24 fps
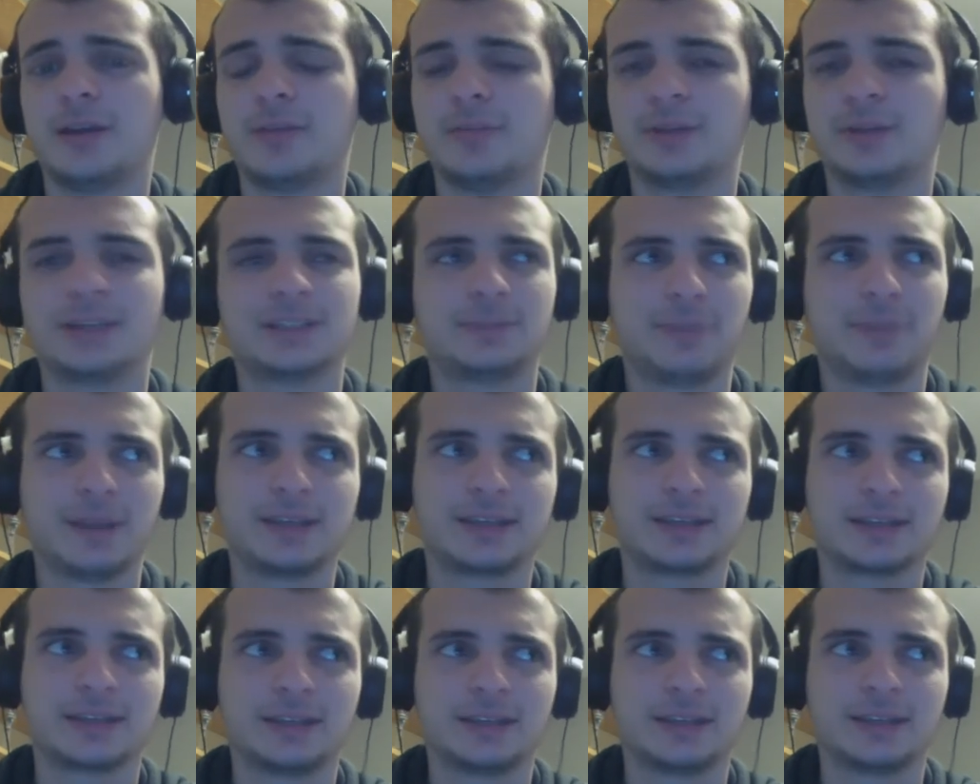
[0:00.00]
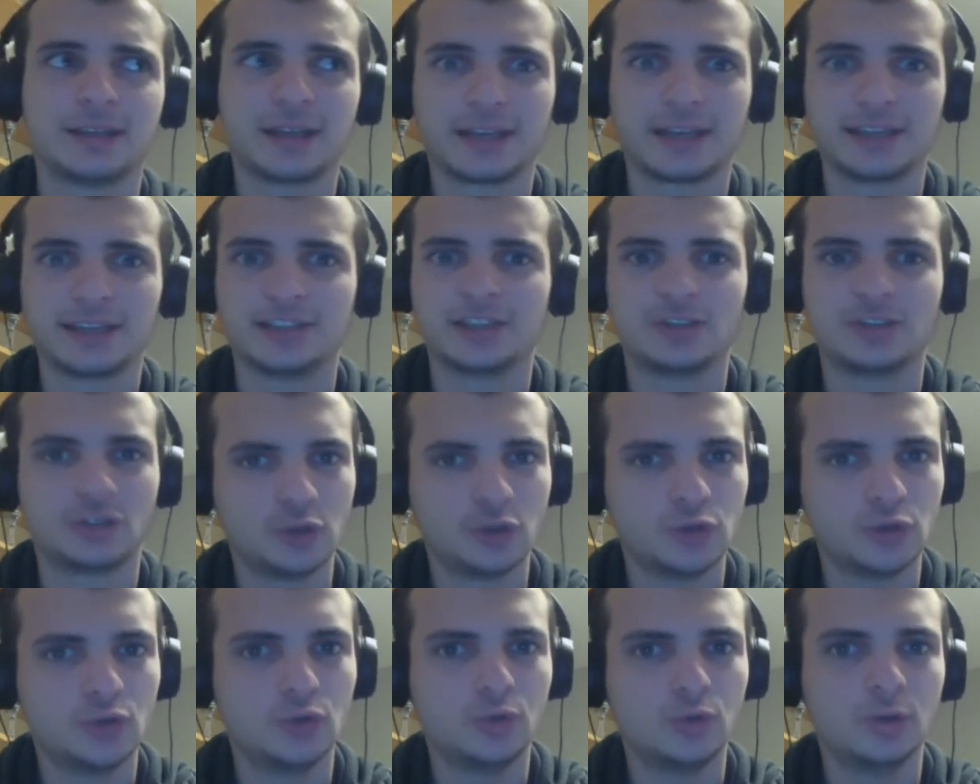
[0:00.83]
Because basically, like, it's a
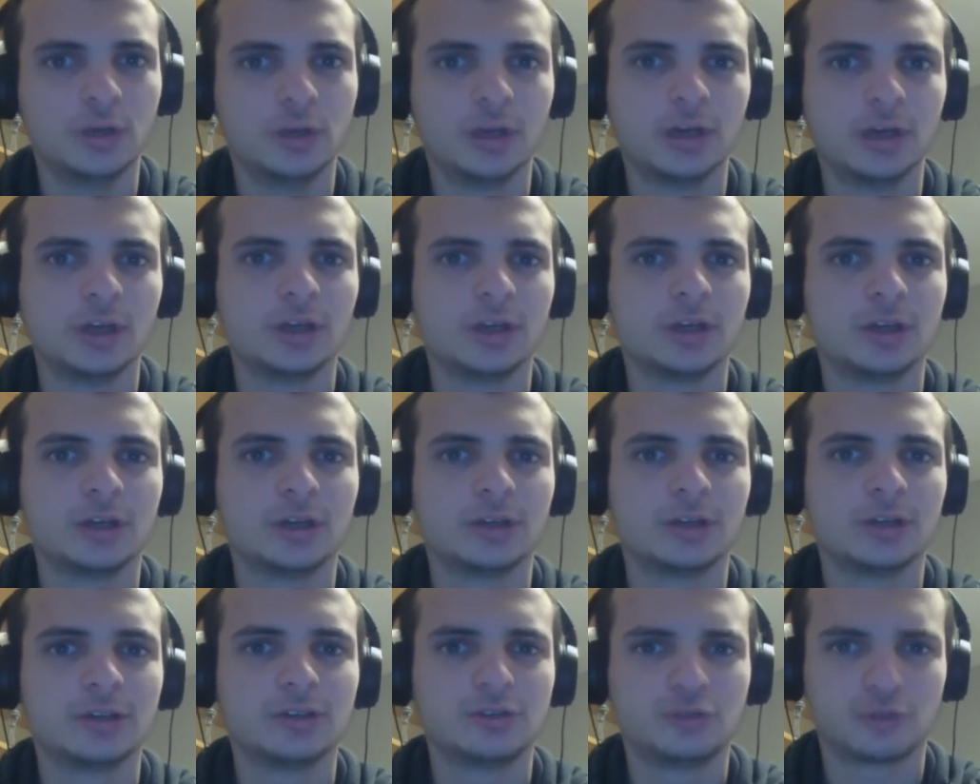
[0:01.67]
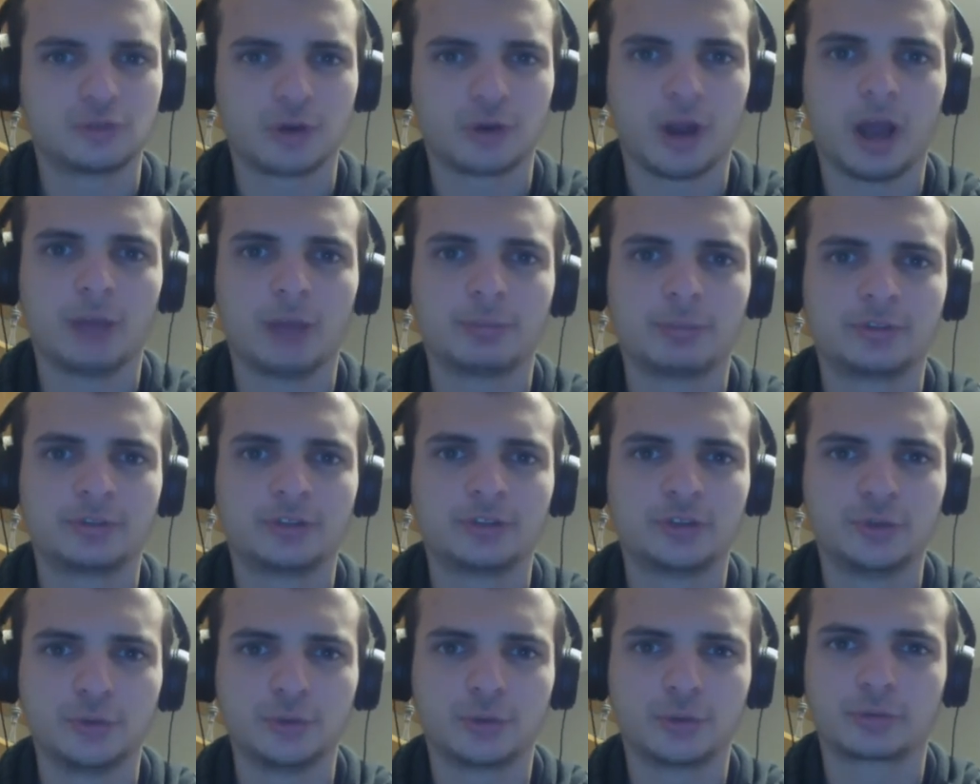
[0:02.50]
2-drop
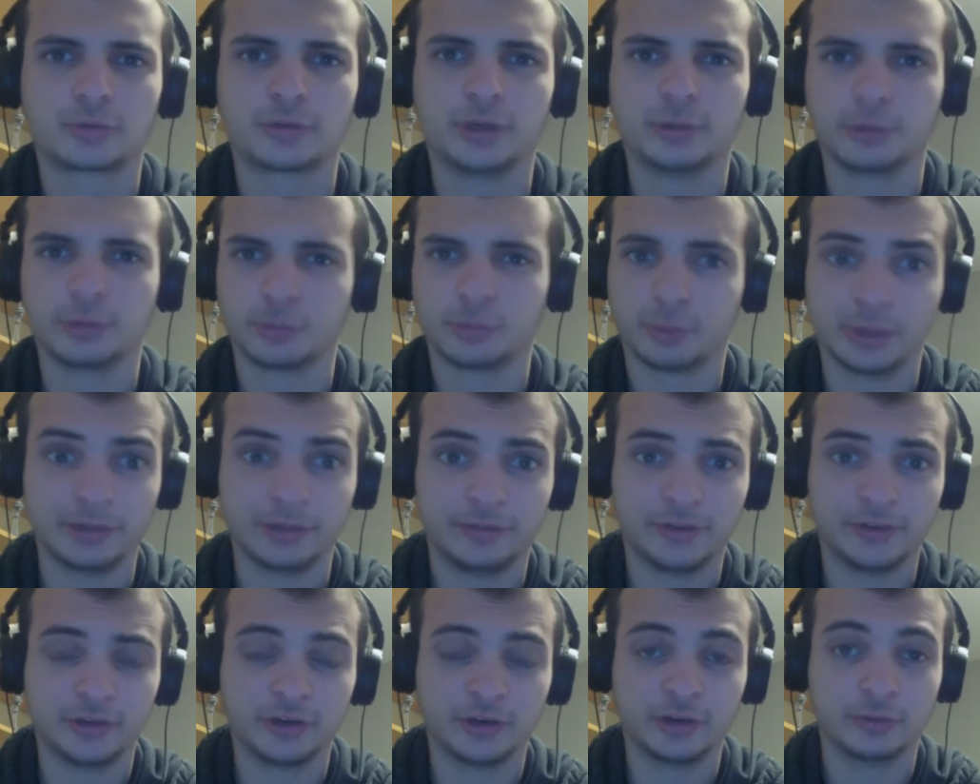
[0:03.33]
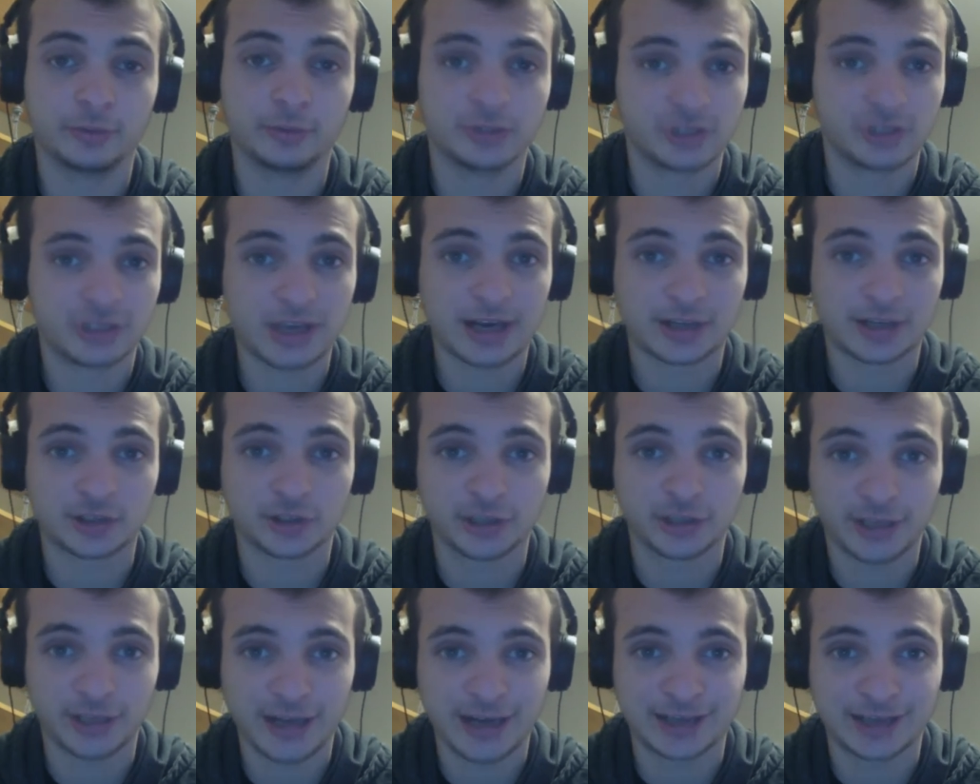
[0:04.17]
2/3 with Wind Fury, which is
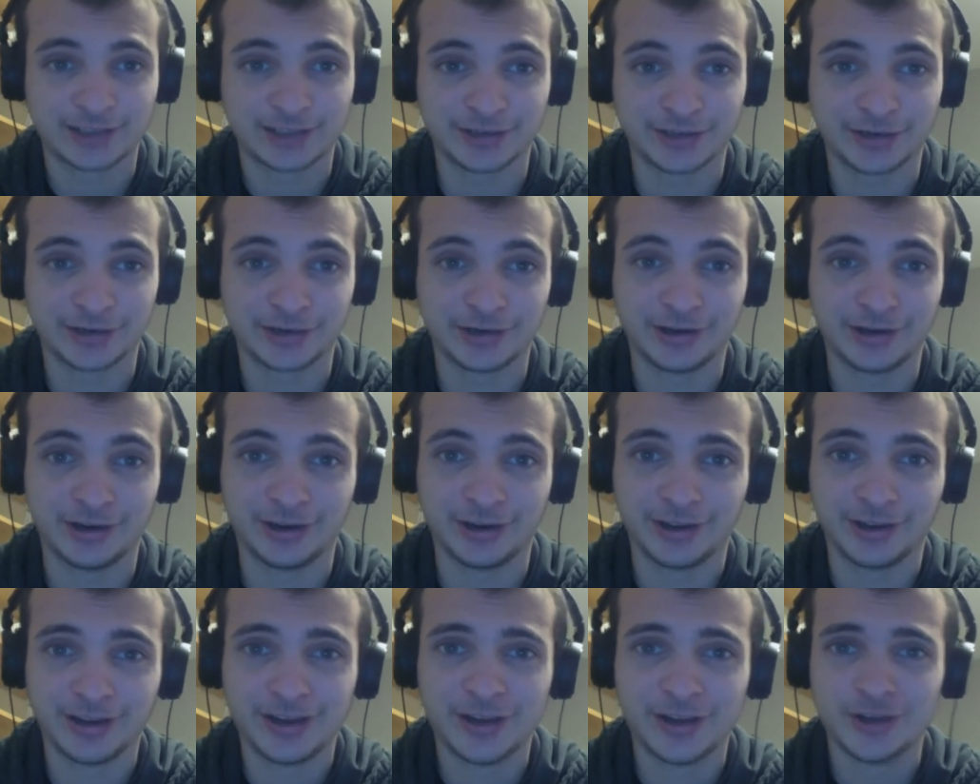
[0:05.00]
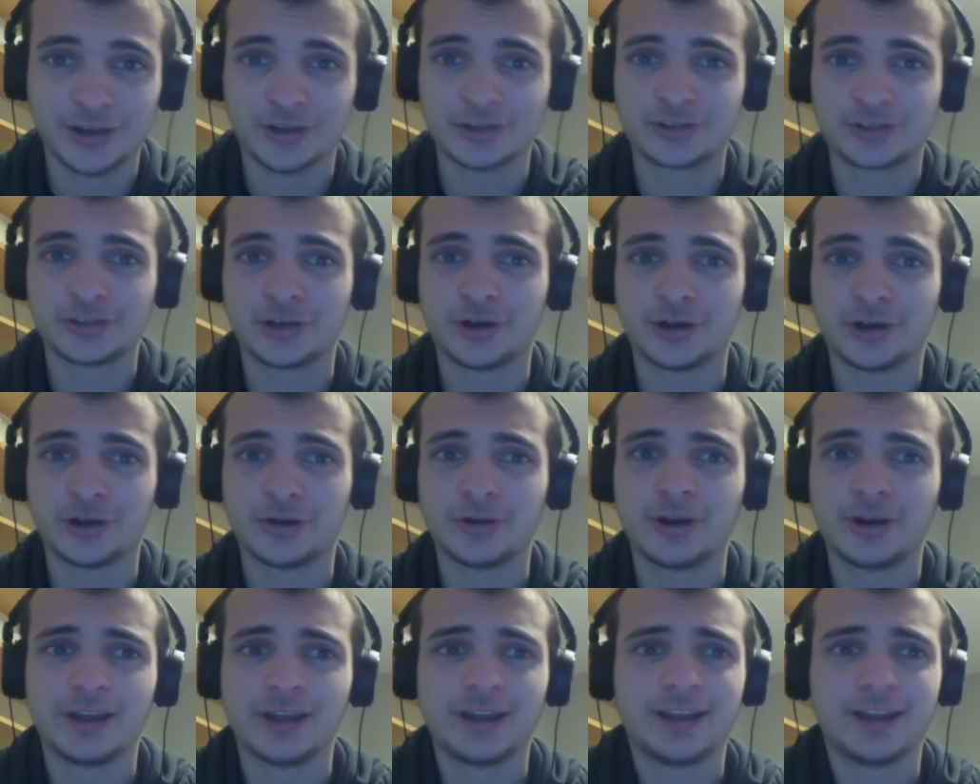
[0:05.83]
actually an excellent card. So,